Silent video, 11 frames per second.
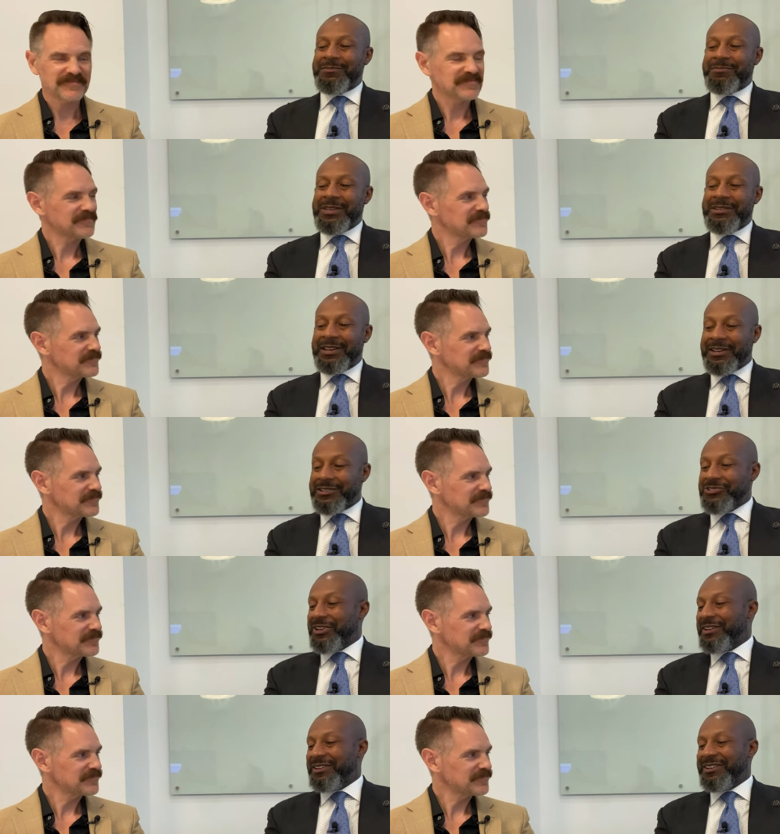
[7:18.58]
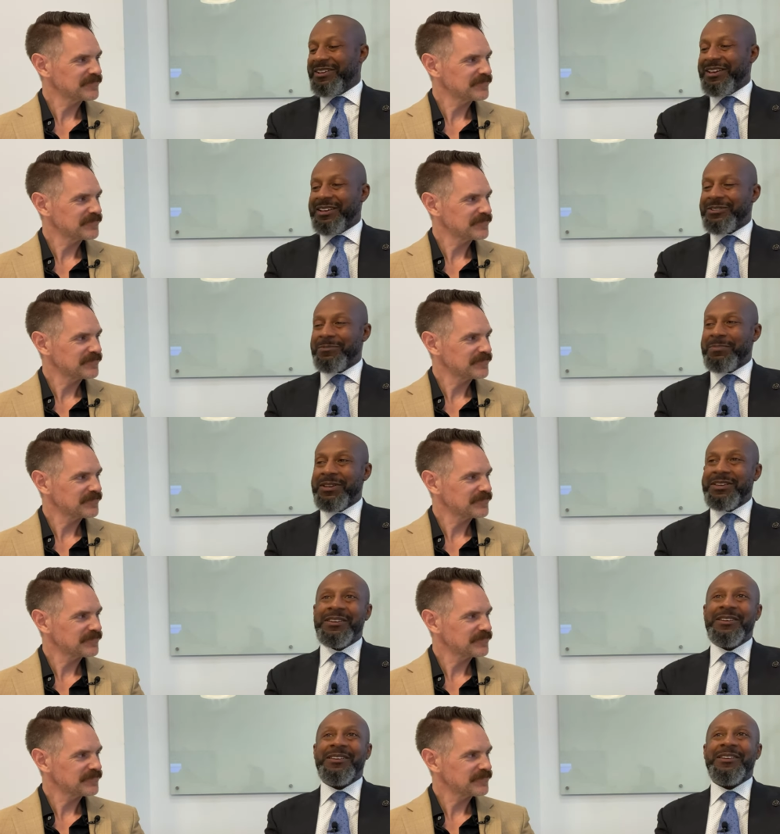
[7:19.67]
Speaker 1: be diligent and to
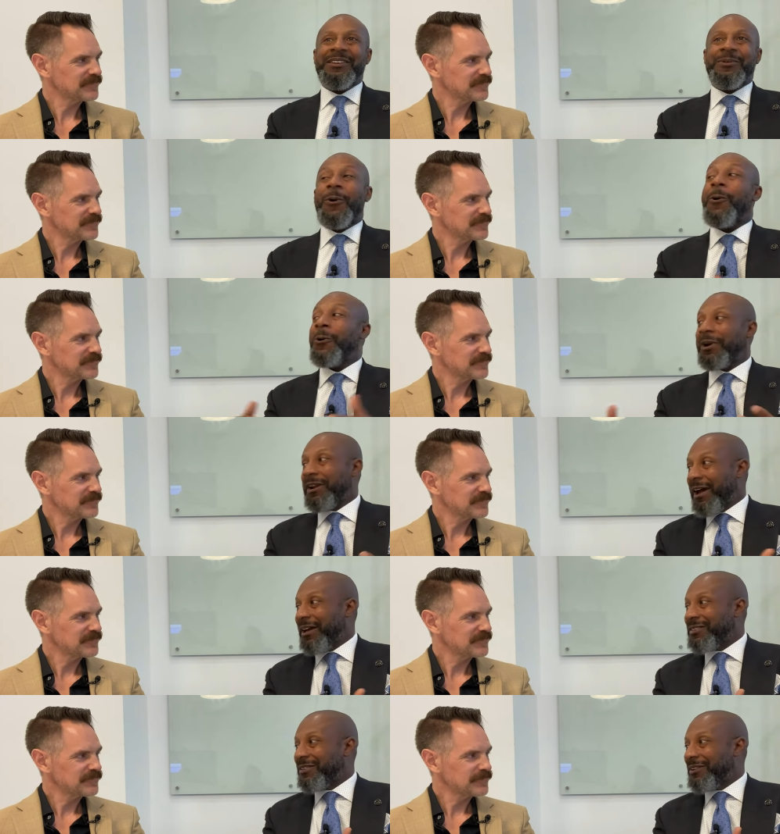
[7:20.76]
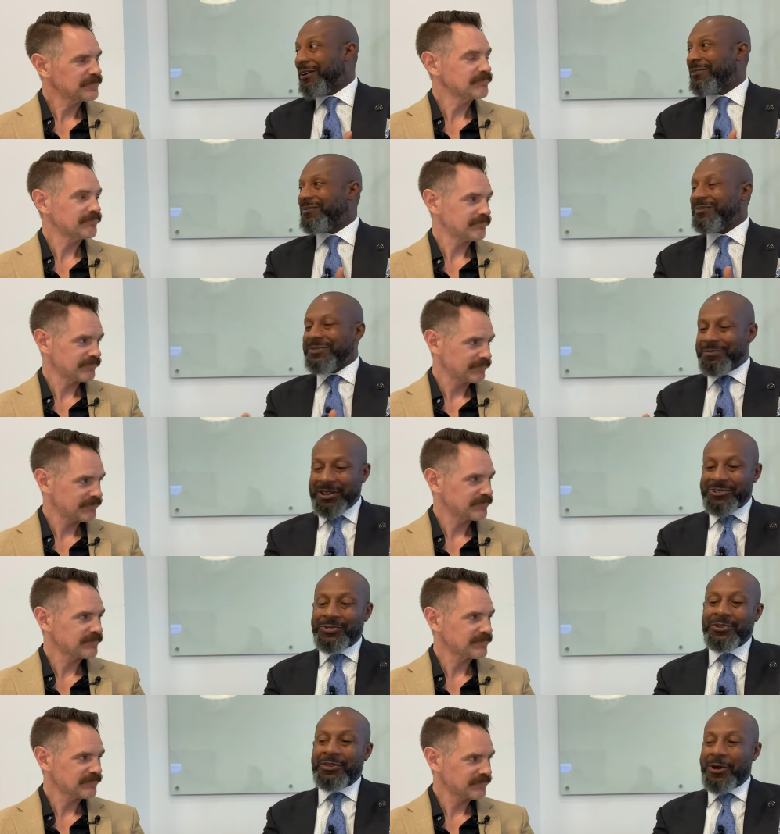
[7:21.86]
be organized enough to make
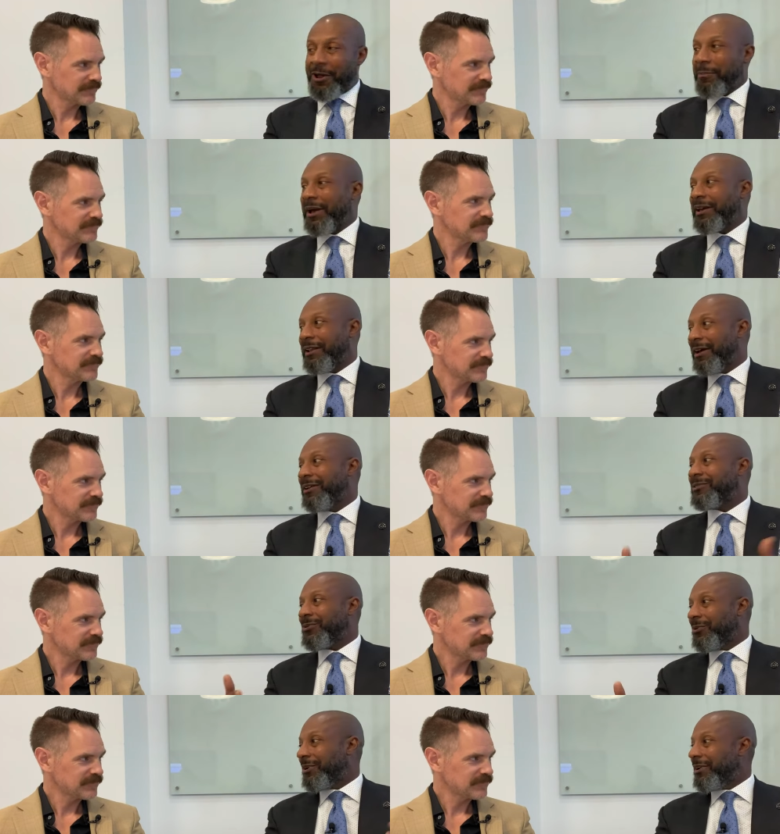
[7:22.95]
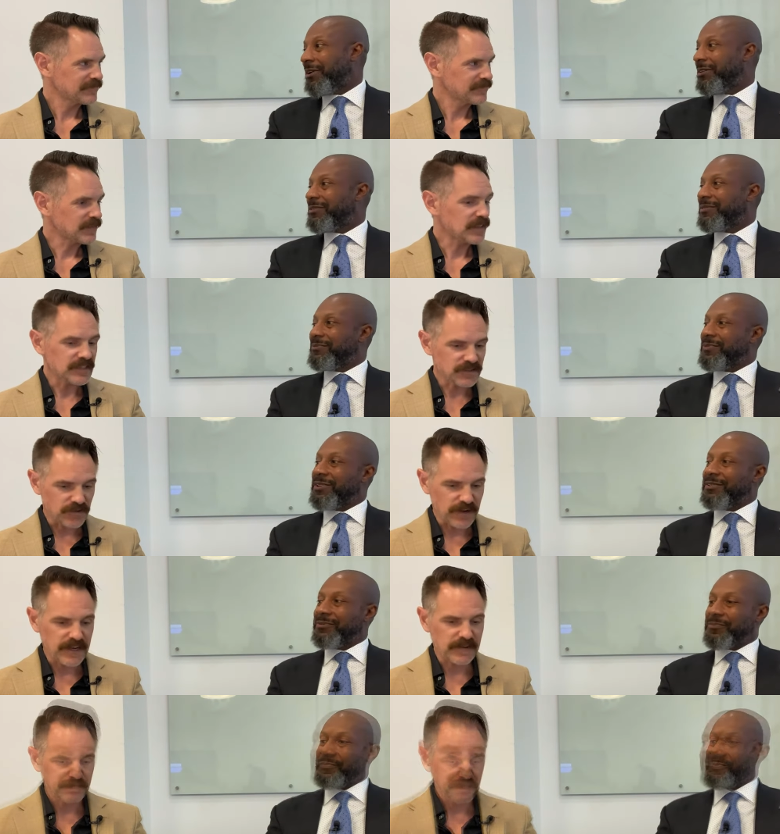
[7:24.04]
sure that all my clients are organized.
Speaker 2: That's
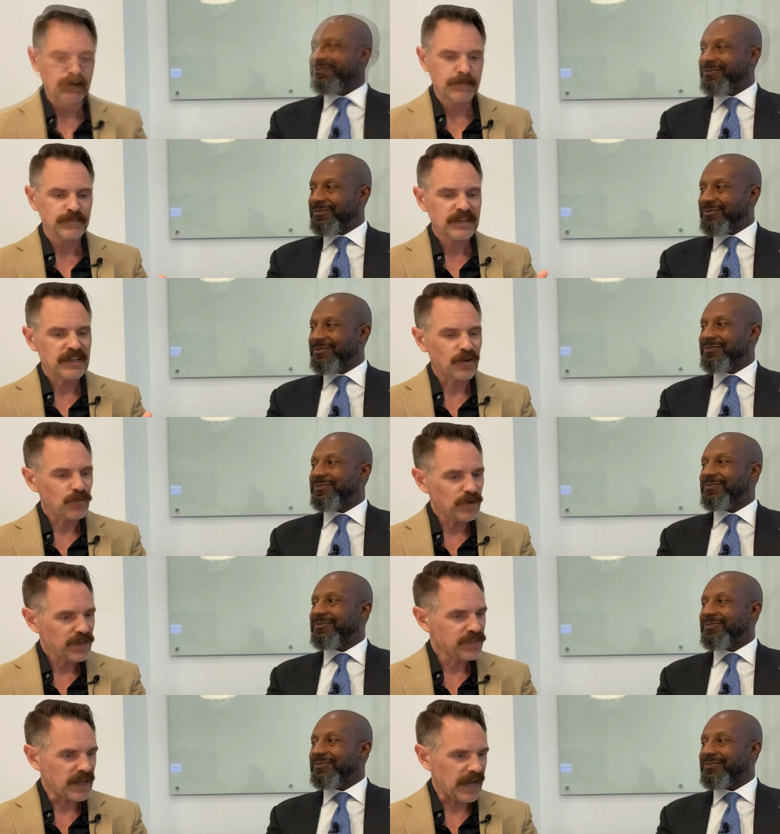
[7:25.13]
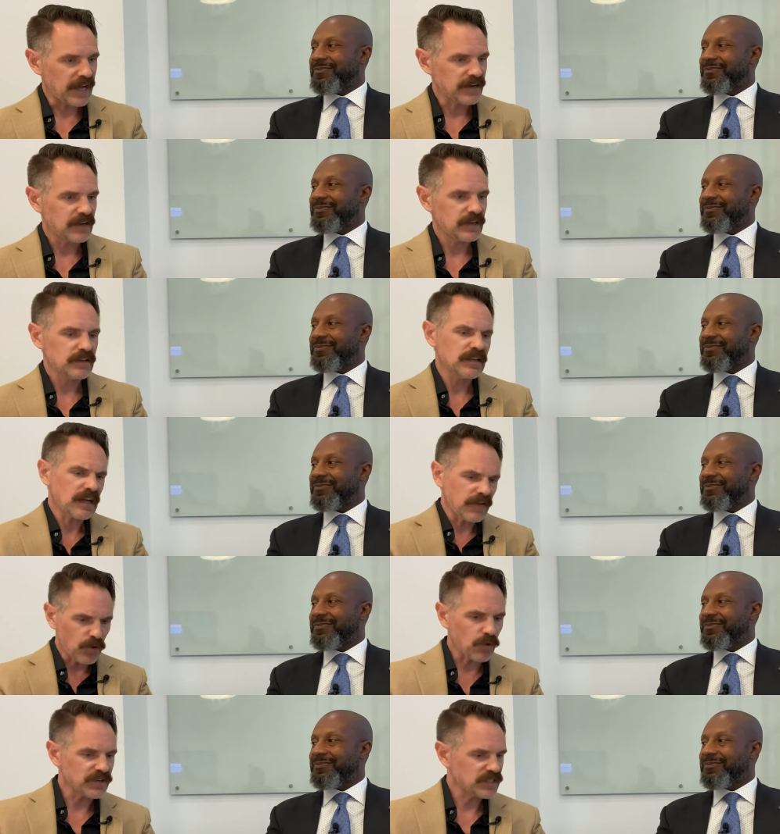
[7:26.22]
great. Now, with that, of
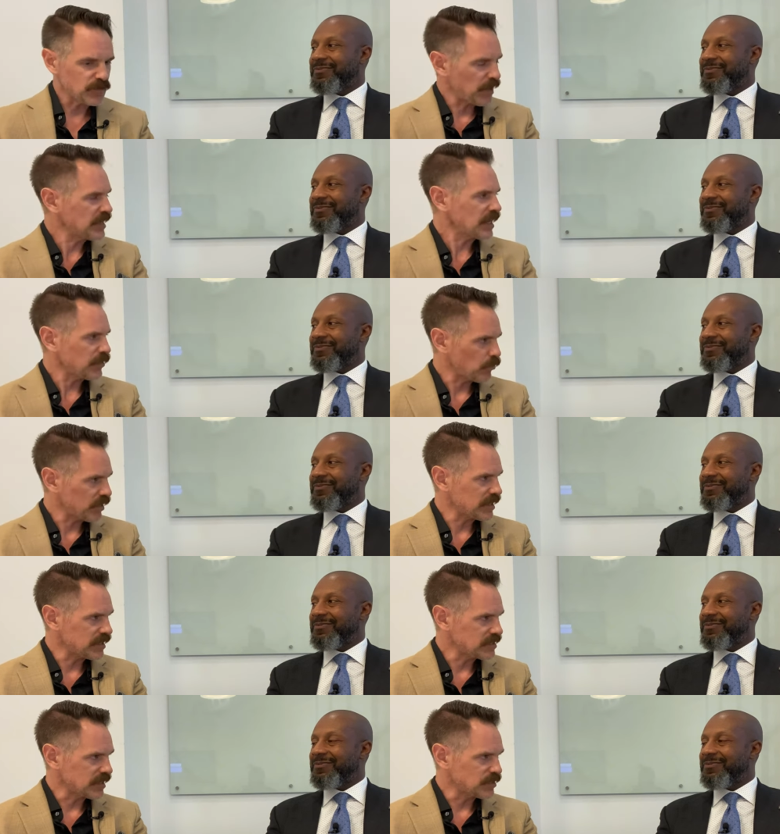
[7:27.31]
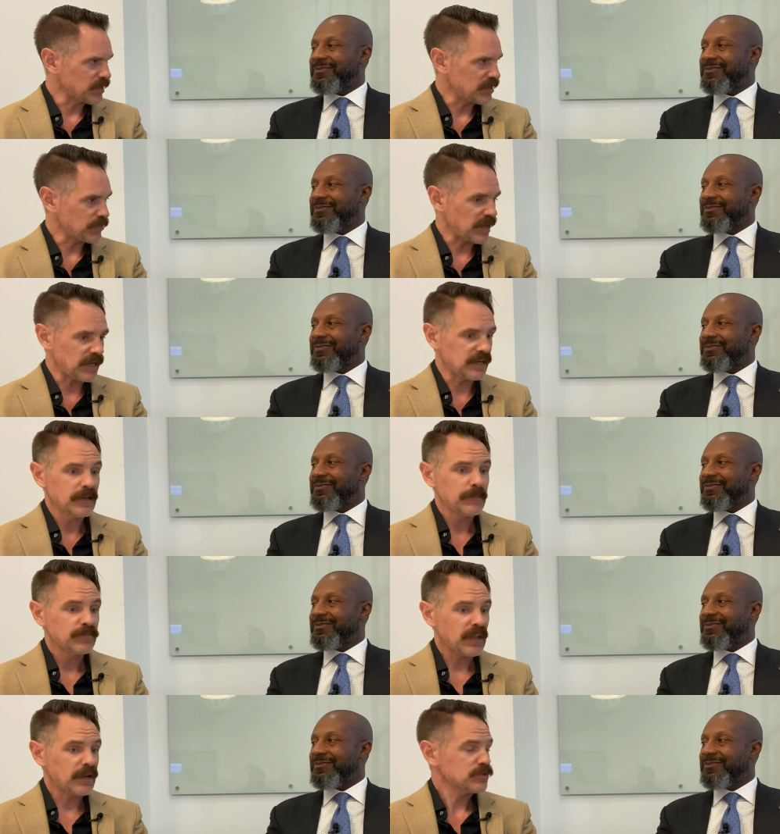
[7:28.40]
course, depending on what it is that's being made,
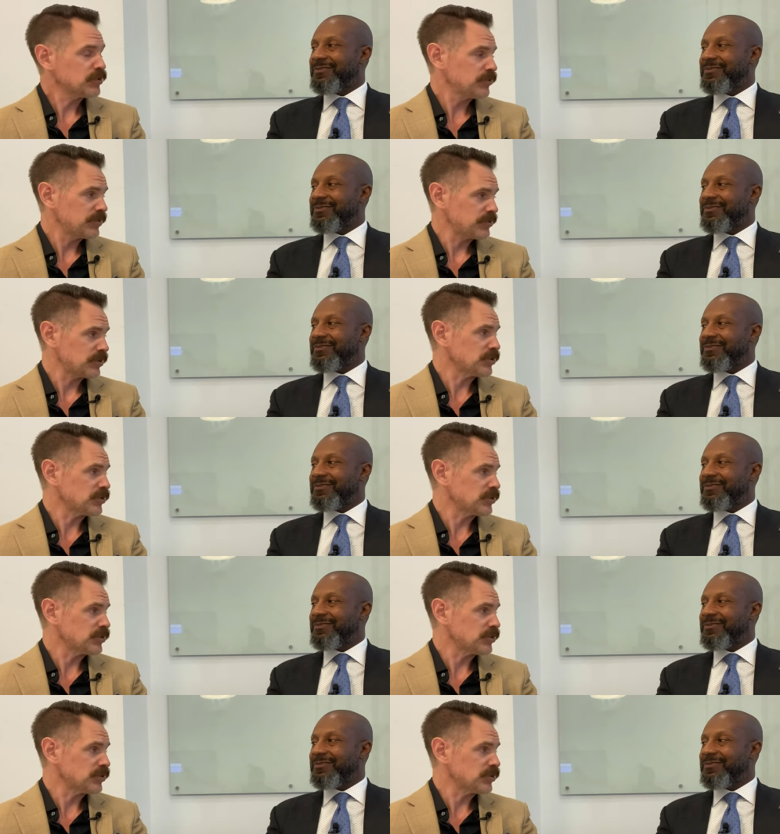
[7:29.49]
I'm sure there's a